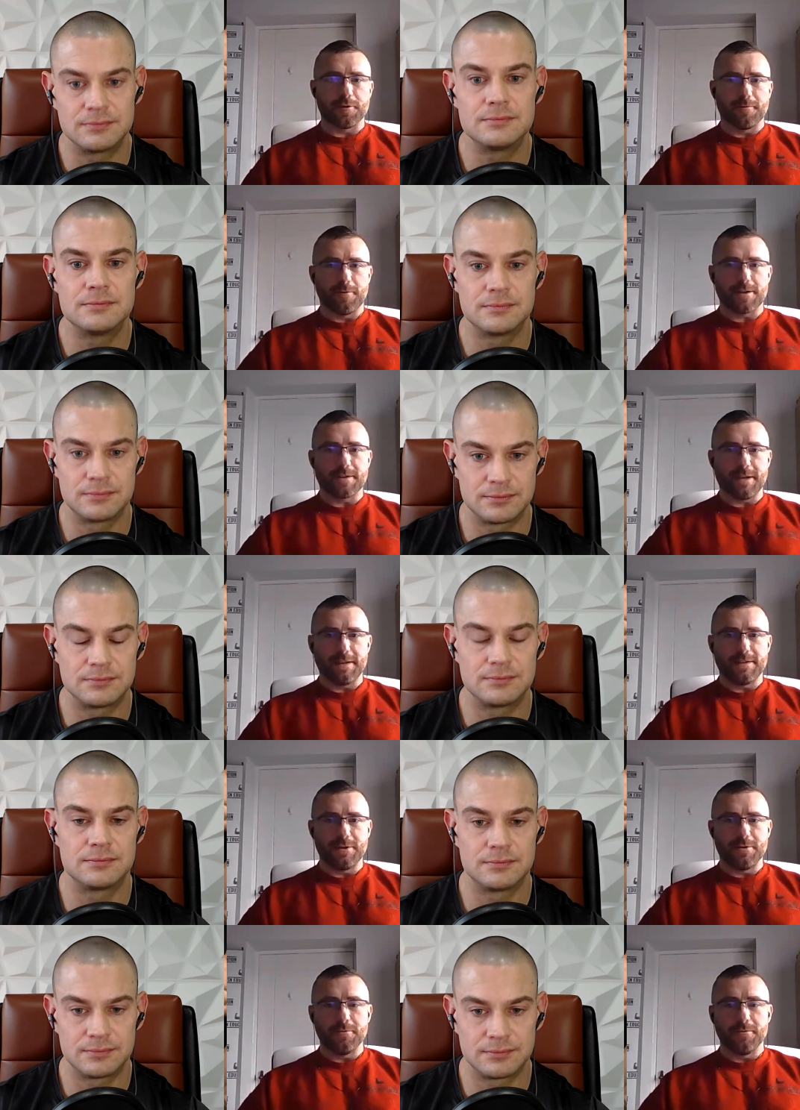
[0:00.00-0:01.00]
Speaker 1: sort of what they
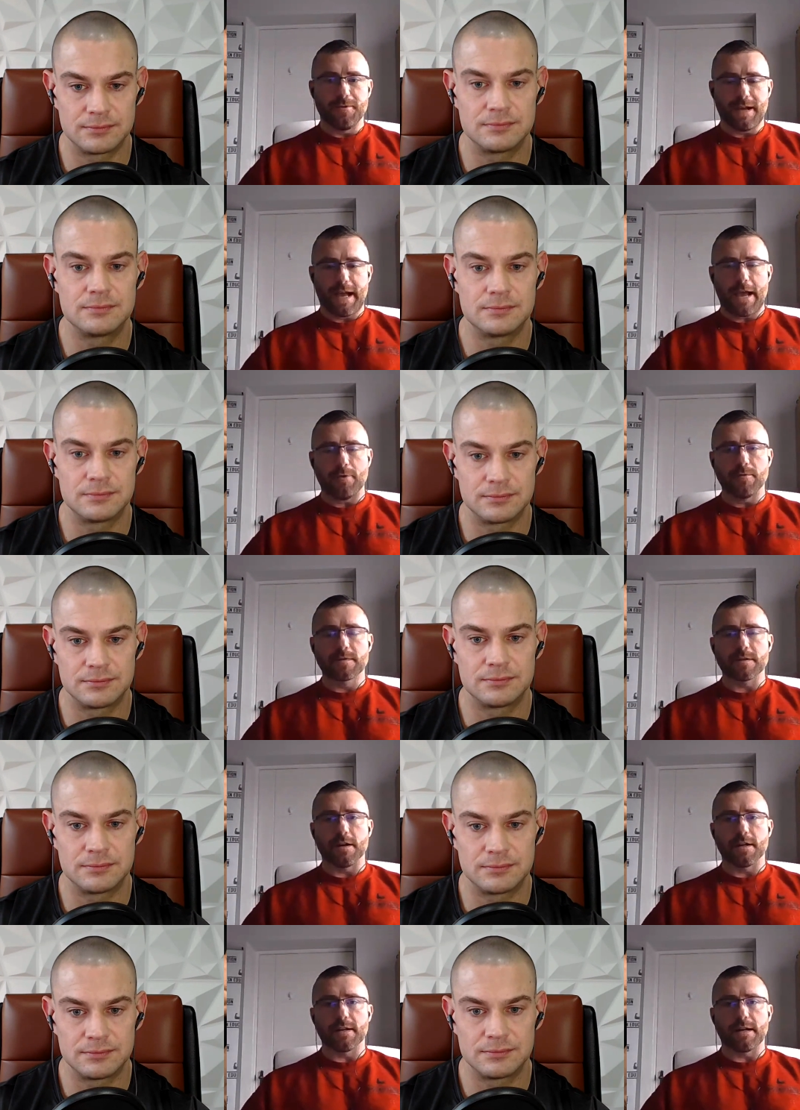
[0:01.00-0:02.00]
do
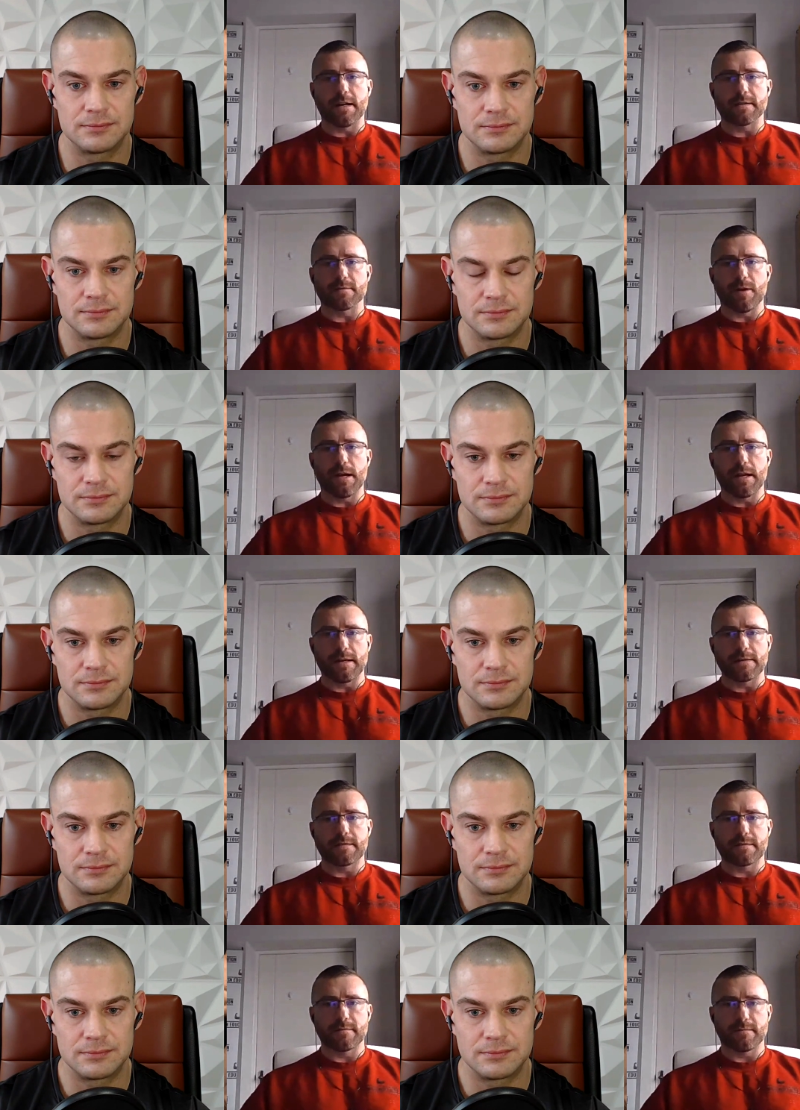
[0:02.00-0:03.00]
outside of that as well
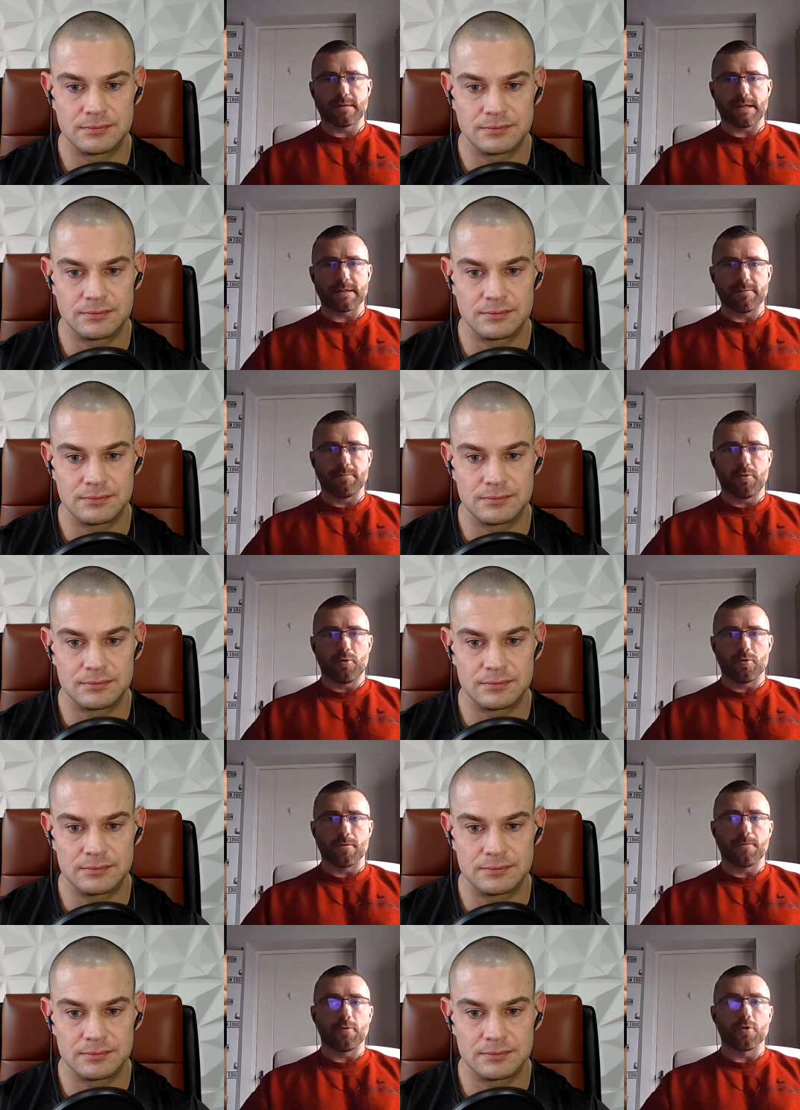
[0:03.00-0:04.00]
that's that's
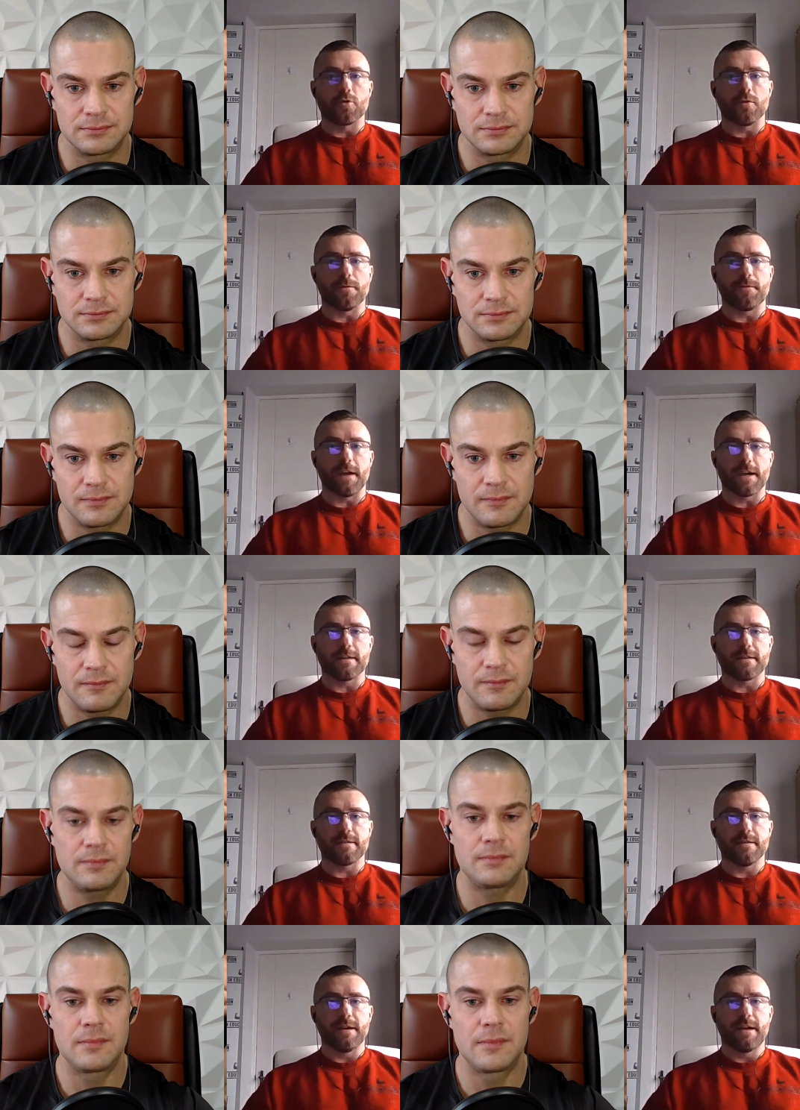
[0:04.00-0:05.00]
important for their
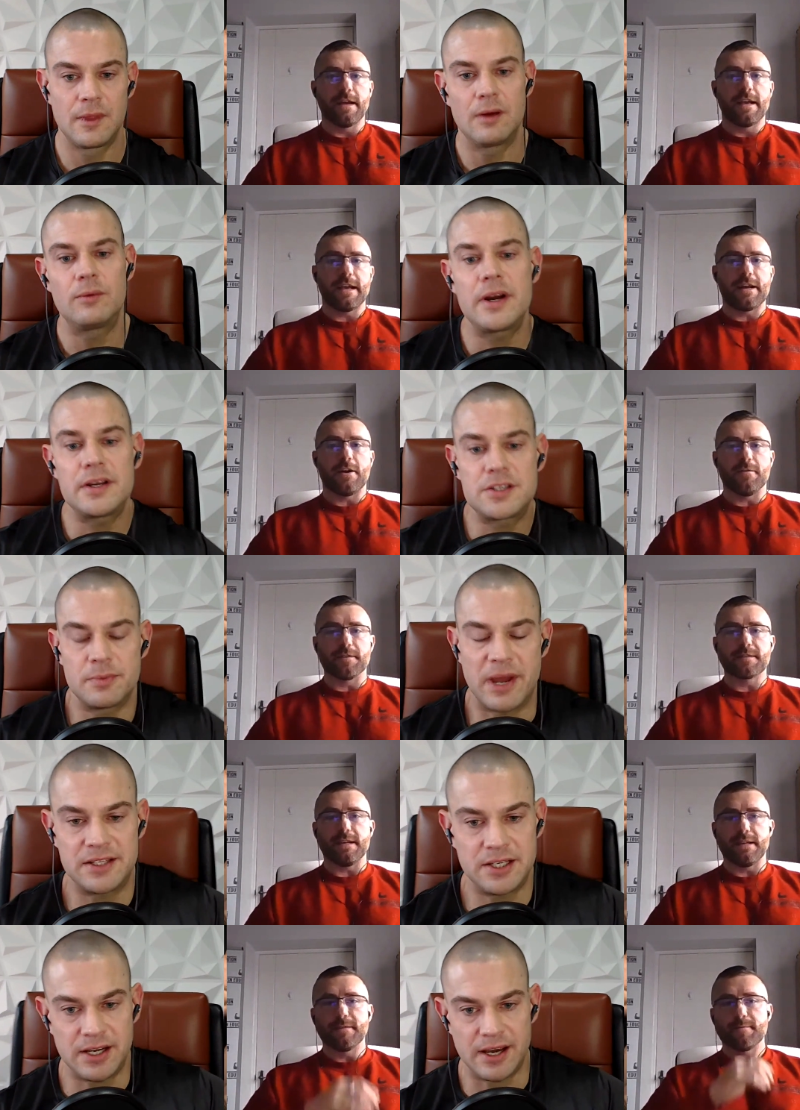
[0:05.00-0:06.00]
effect.
Speaker 2: And right, some
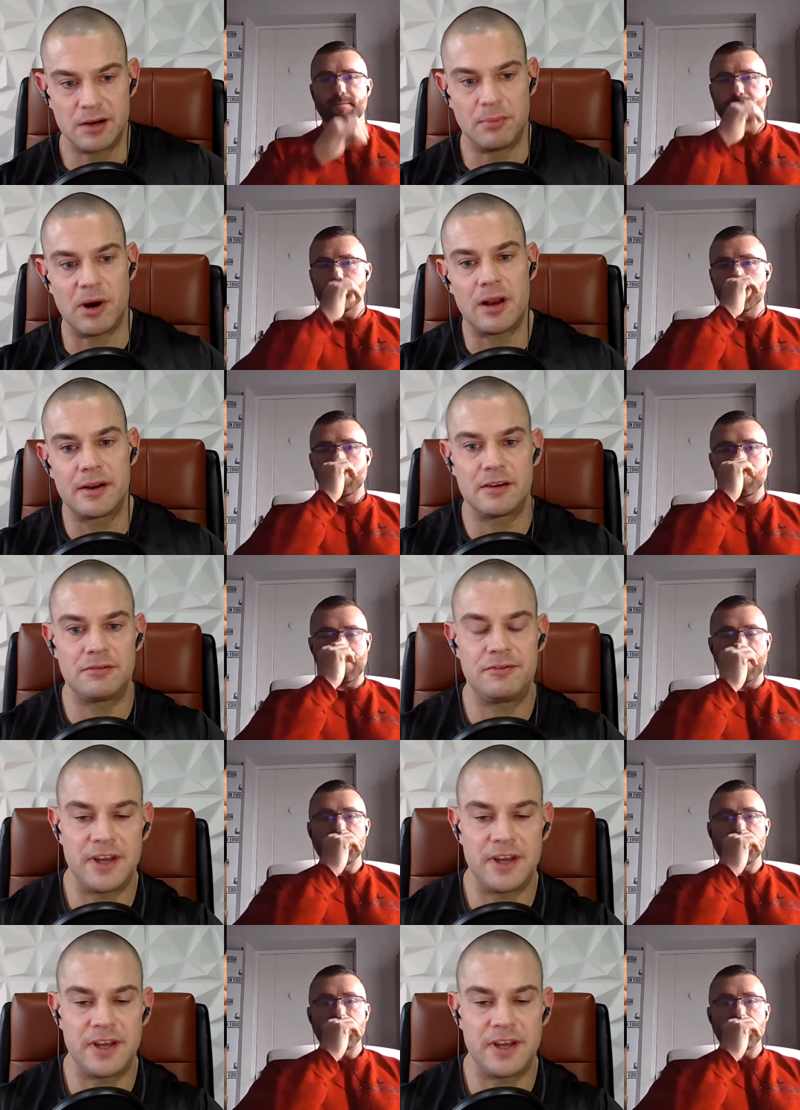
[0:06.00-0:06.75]
anti-catabolic